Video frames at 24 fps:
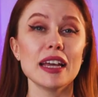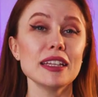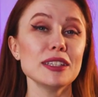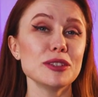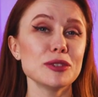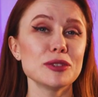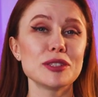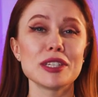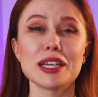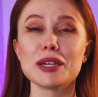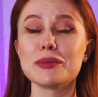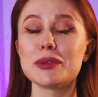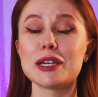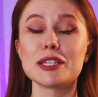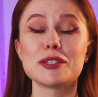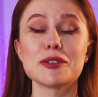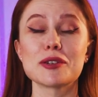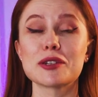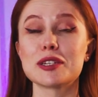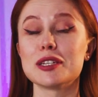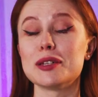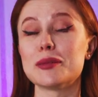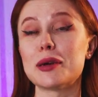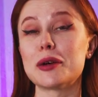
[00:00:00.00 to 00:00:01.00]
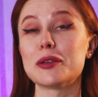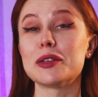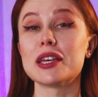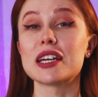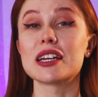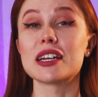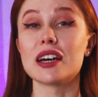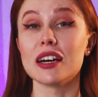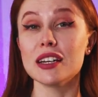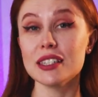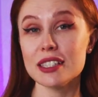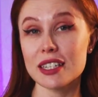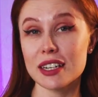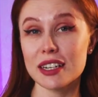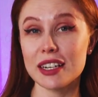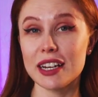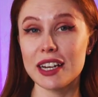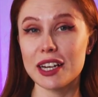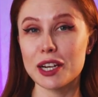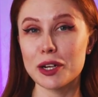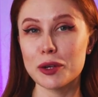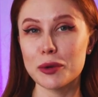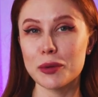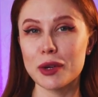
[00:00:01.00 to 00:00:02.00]
And today we are talking about the Qatar
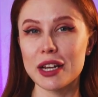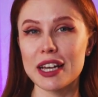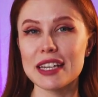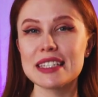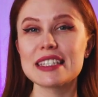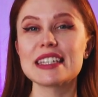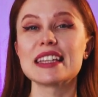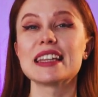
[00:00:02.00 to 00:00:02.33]
Airways,